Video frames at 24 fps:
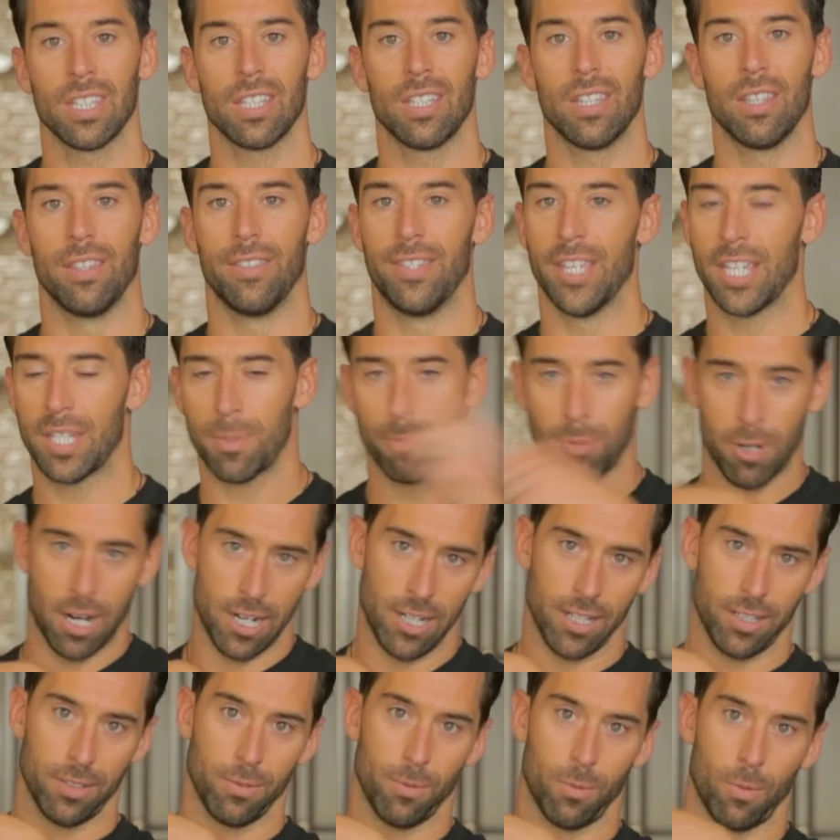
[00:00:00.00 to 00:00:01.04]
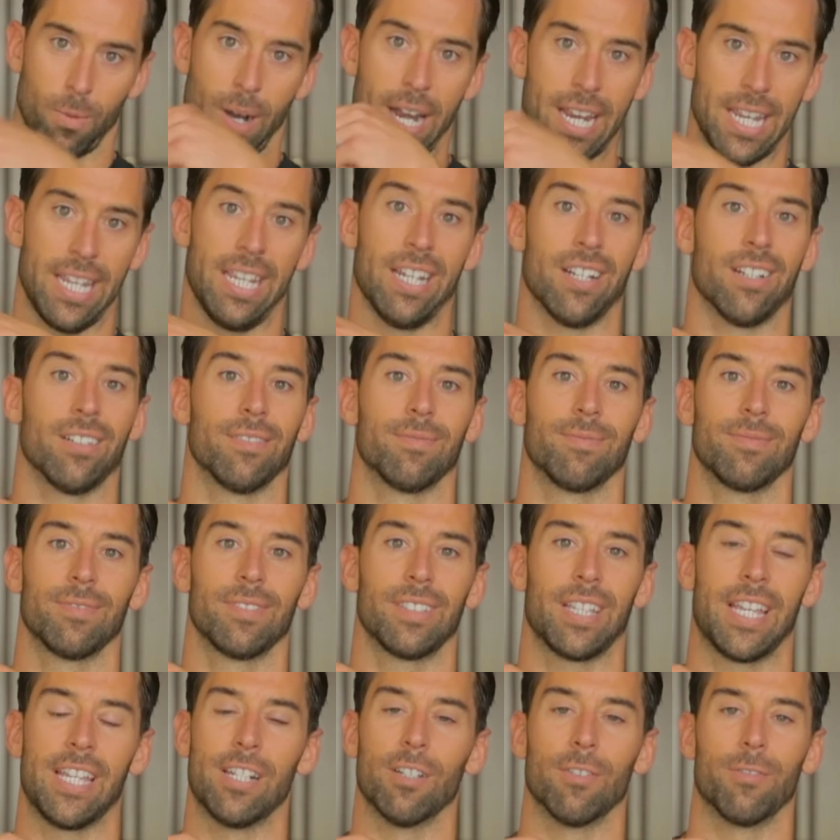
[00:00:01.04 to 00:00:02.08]
this product right here,
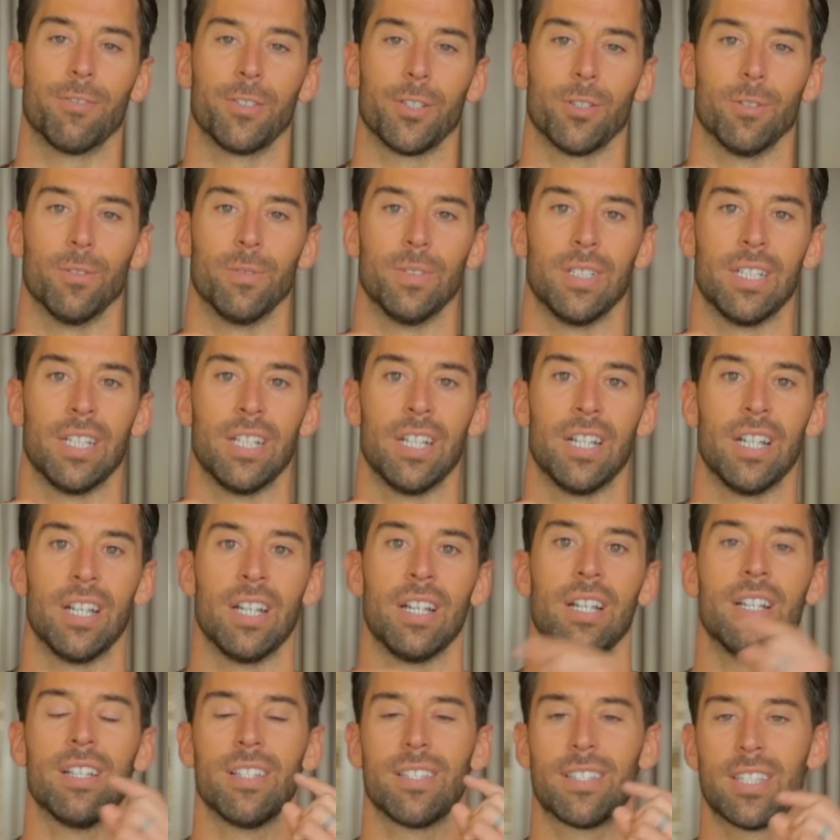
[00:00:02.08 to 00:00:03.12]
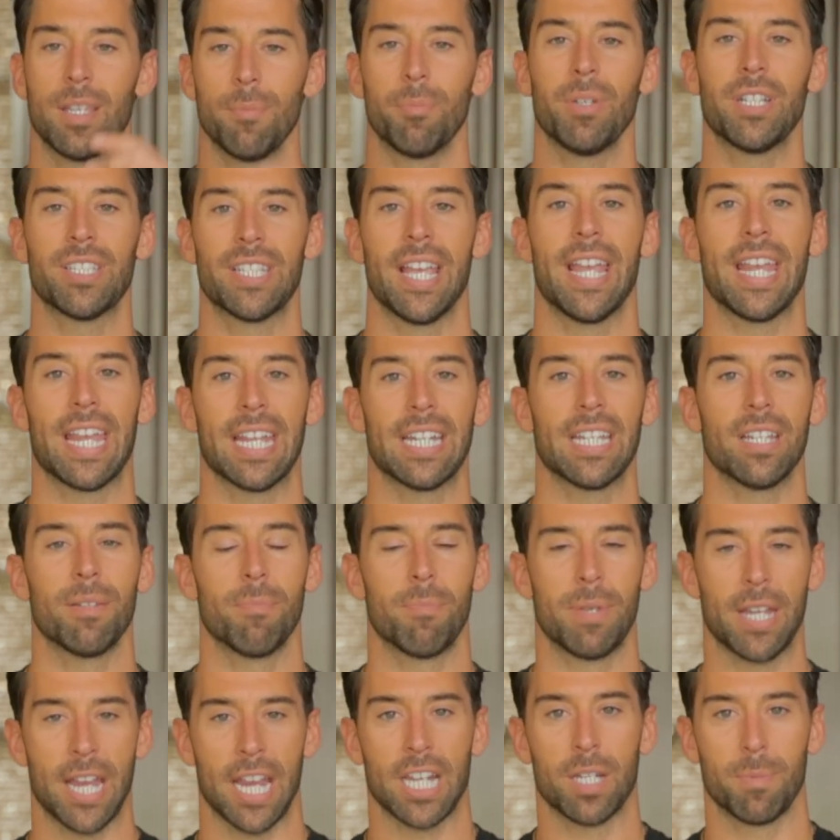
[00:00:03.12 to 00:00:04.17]
Keto Fuel. Simply taking in
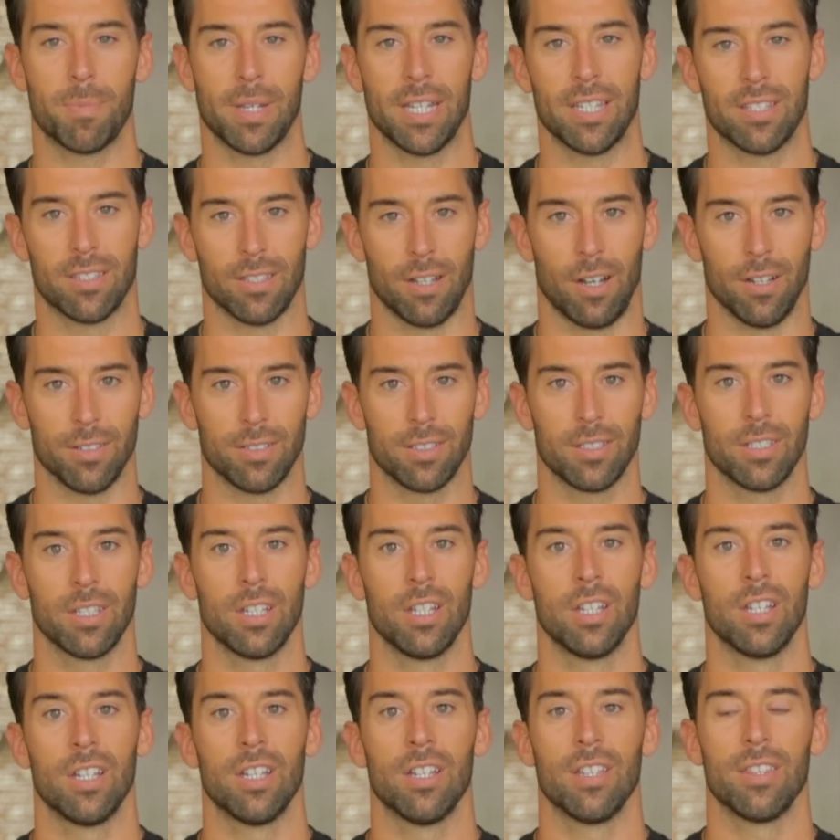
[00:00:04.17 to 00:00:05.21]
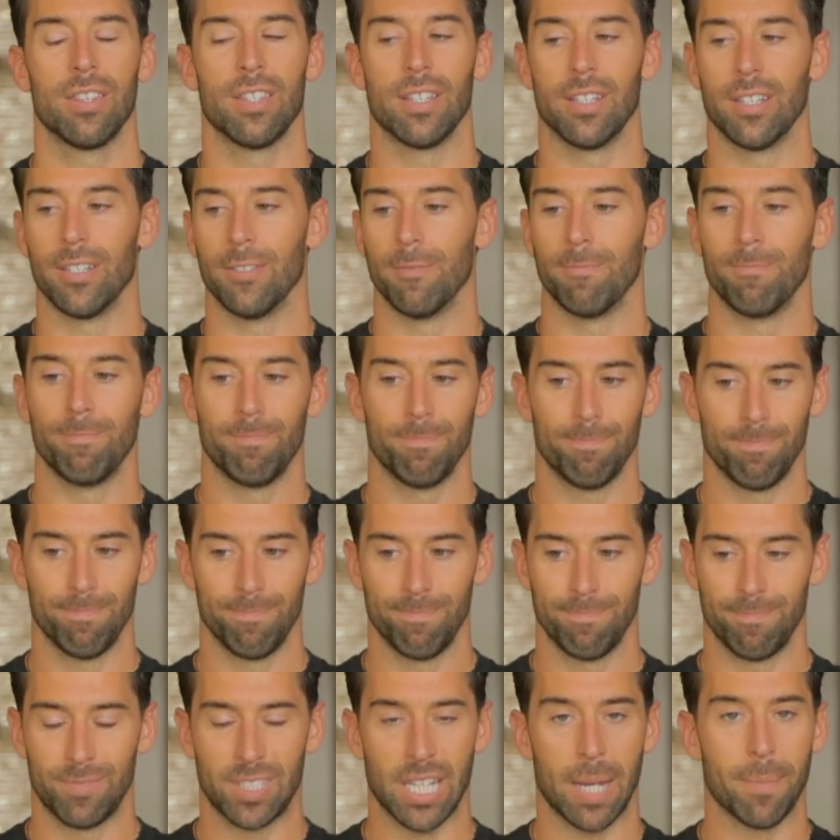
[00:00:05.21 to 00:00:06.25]
BHB salts, the
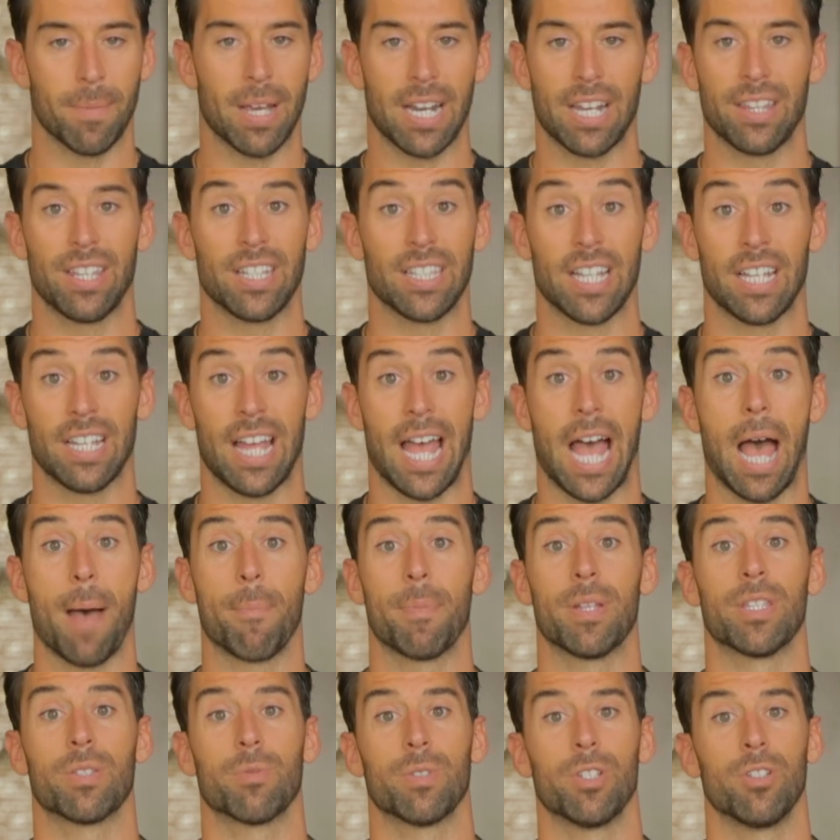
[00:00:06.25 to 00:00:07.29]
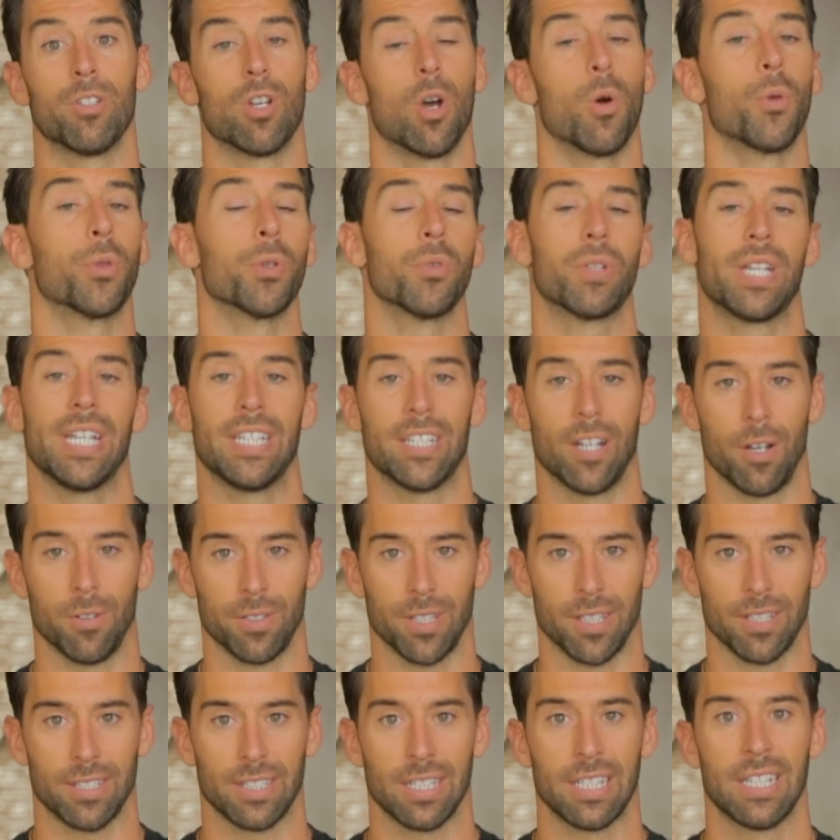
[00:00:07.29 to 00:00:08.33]
same kind of thing that happens when you go through
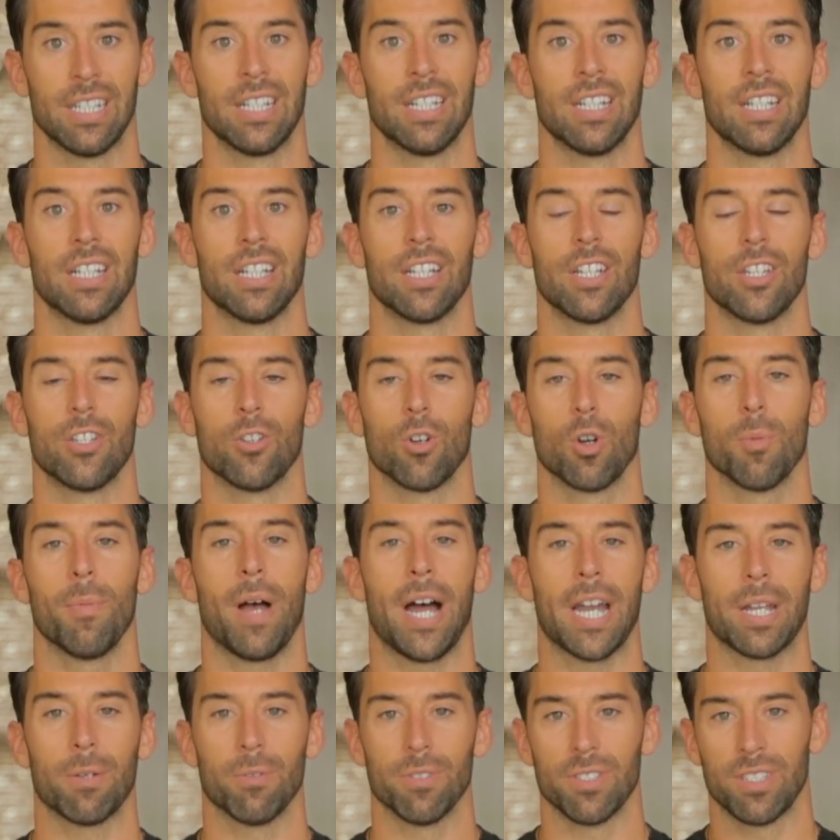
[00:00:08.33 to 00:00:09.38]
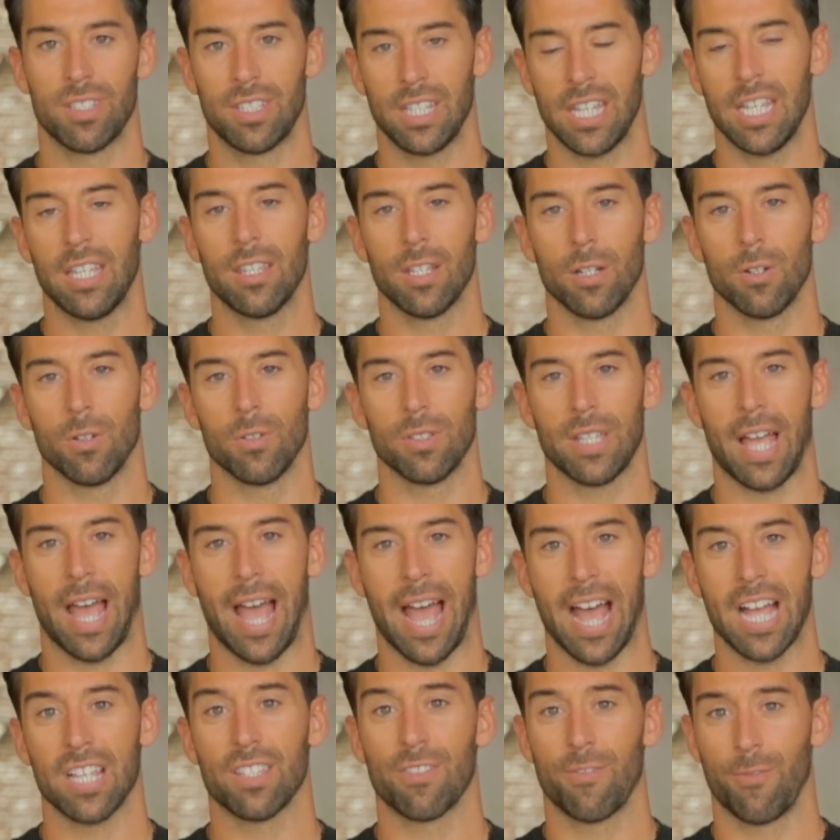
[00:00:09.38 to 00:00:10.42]
ketosis. Your body will see those
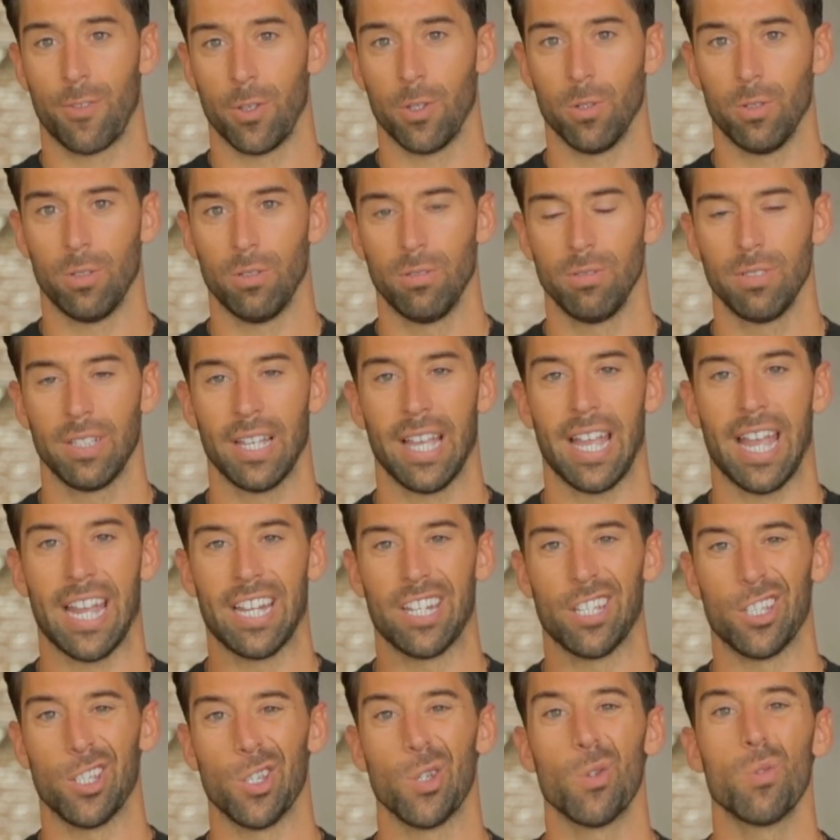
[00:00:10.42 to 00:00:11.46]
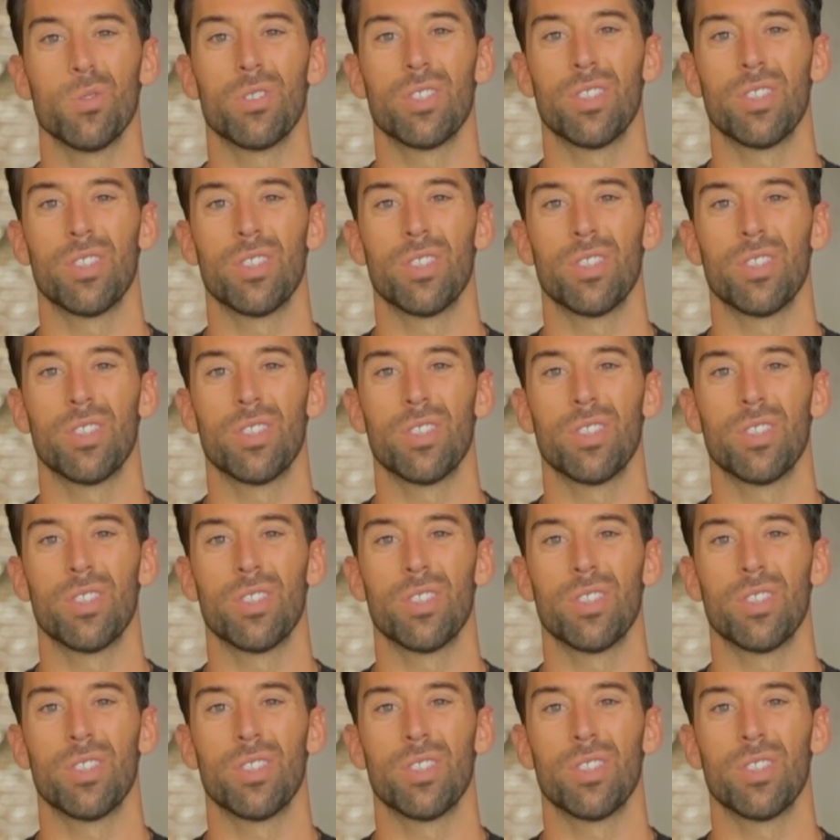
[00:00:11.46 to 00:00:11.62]
as fuel and use